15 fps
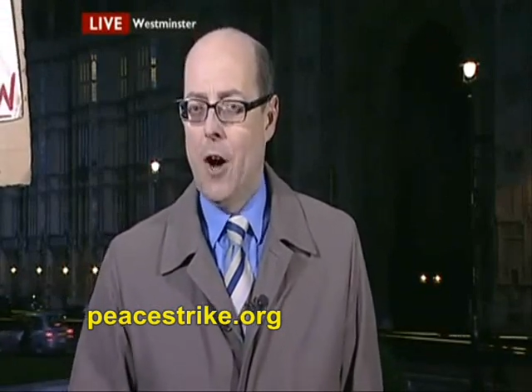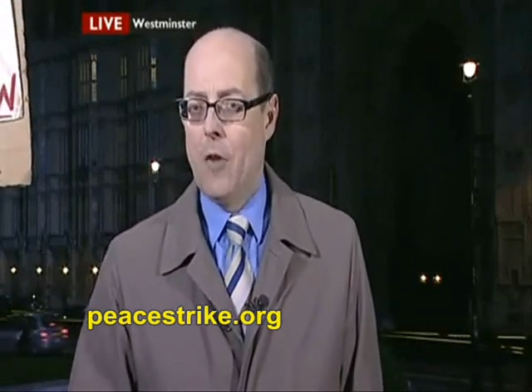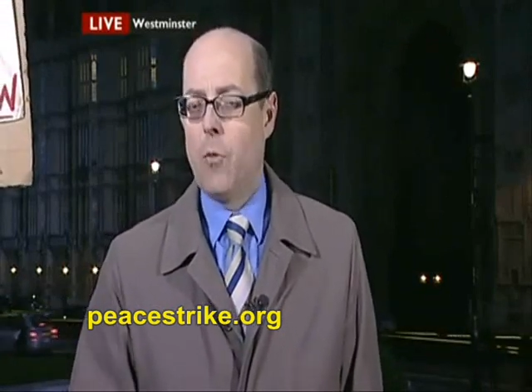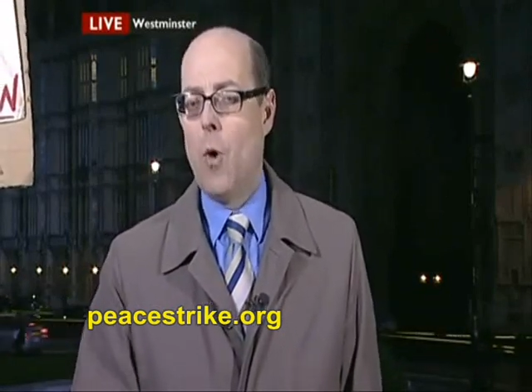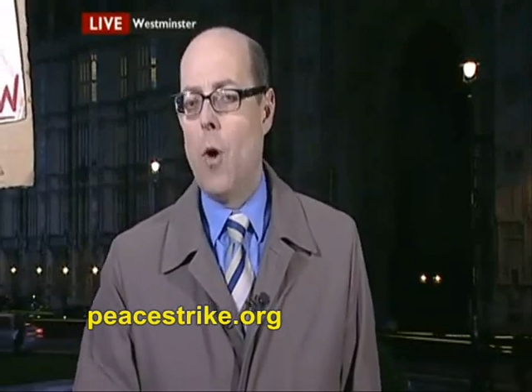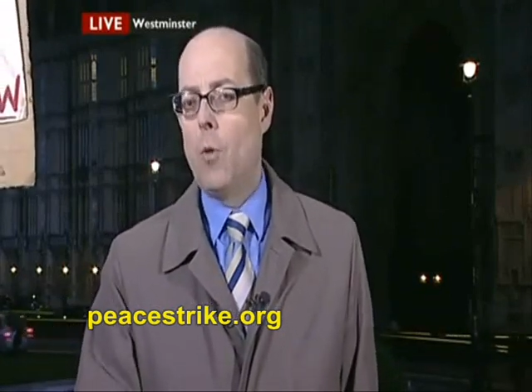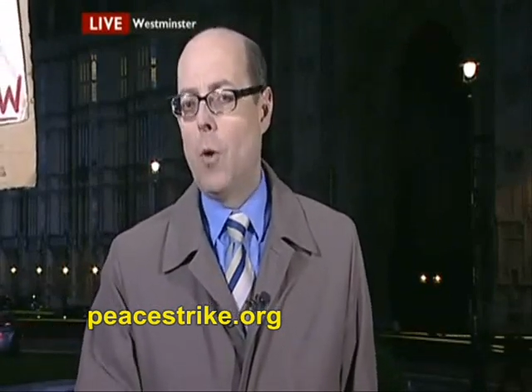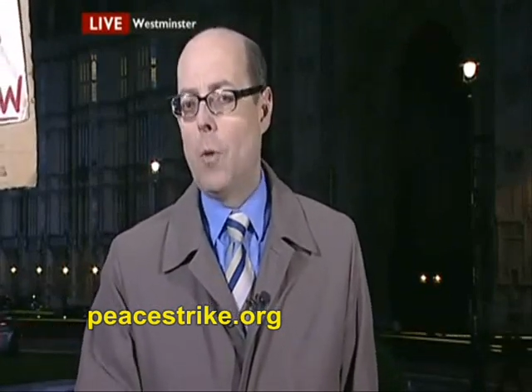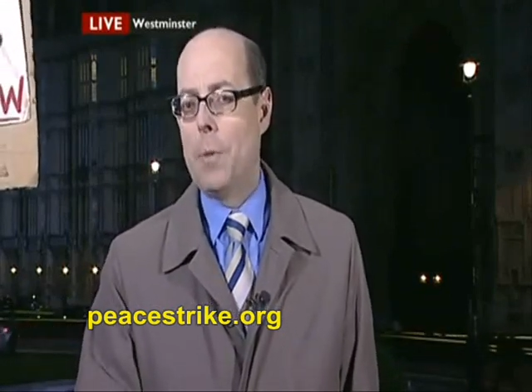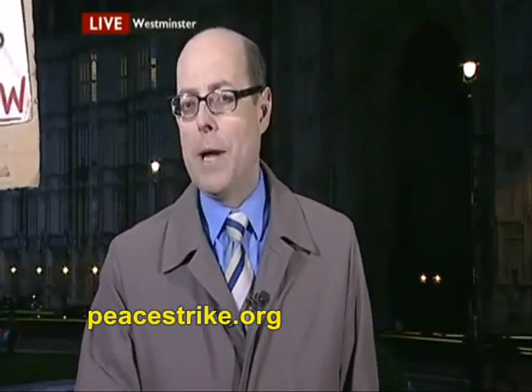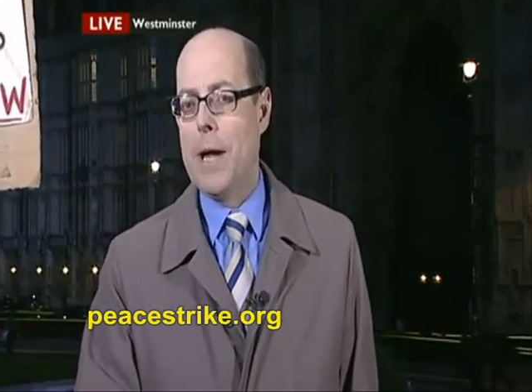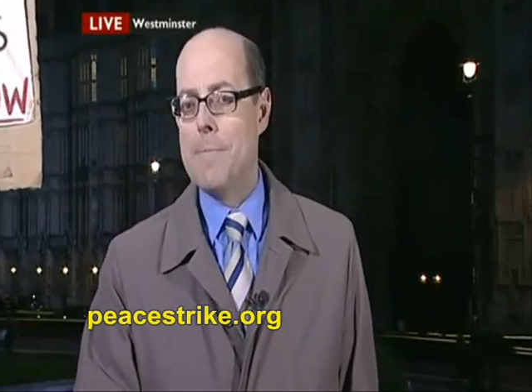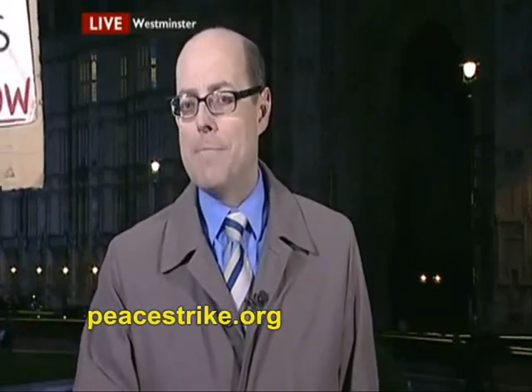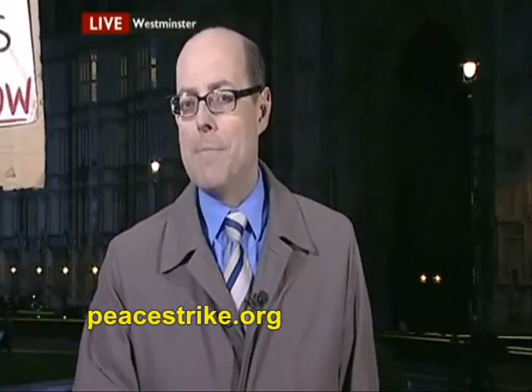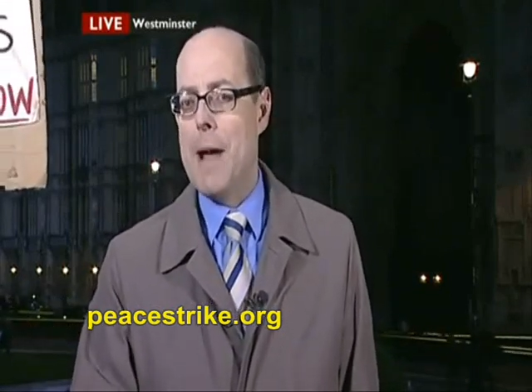of what will
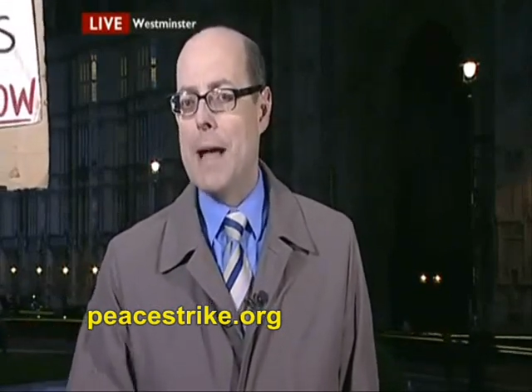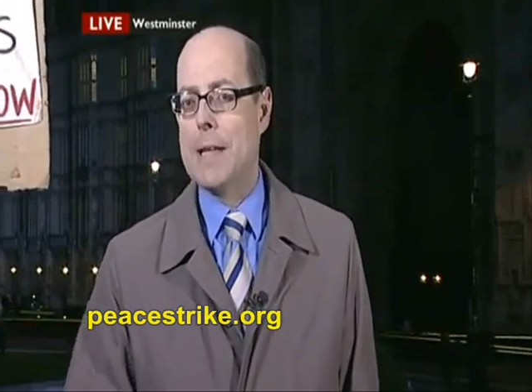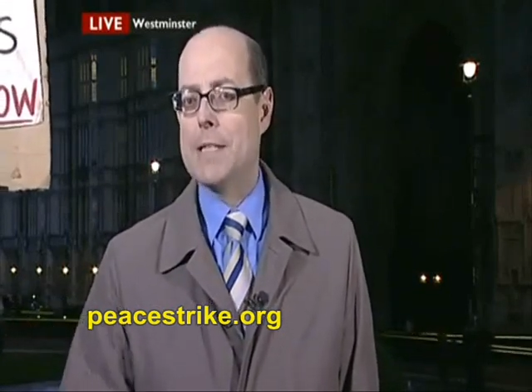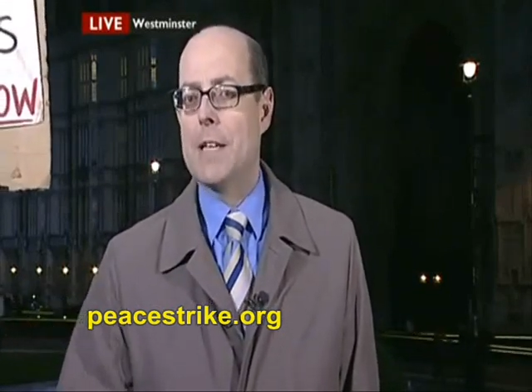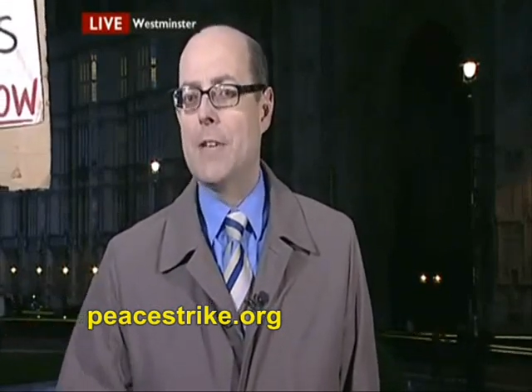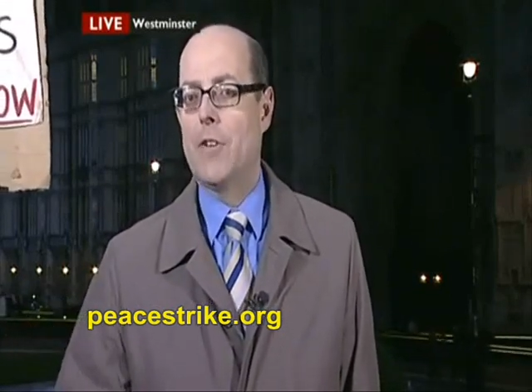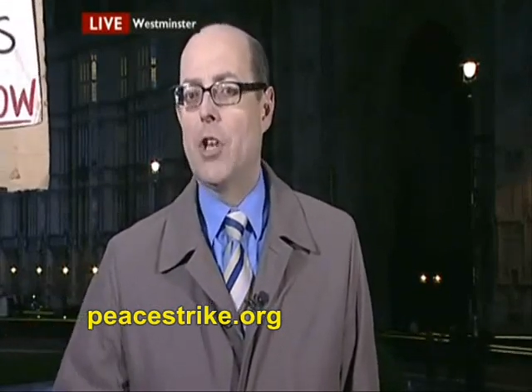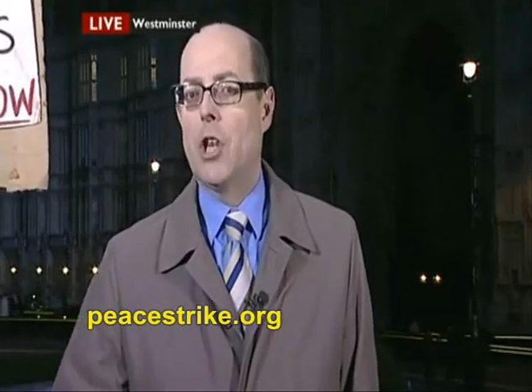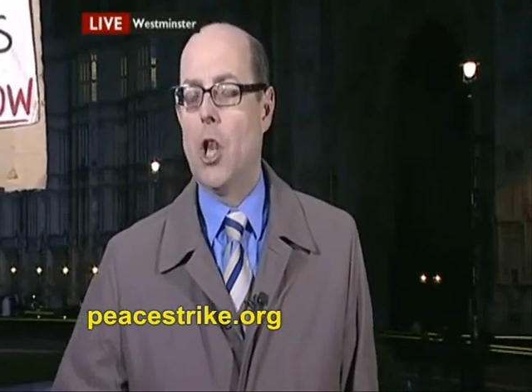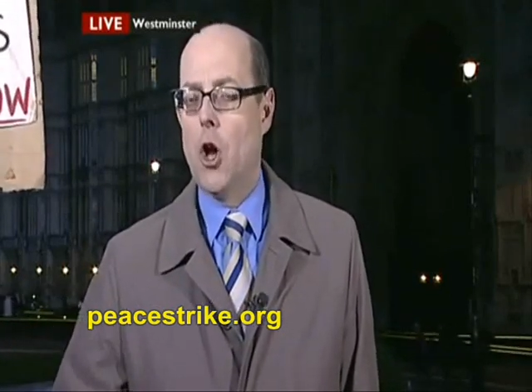be a massive and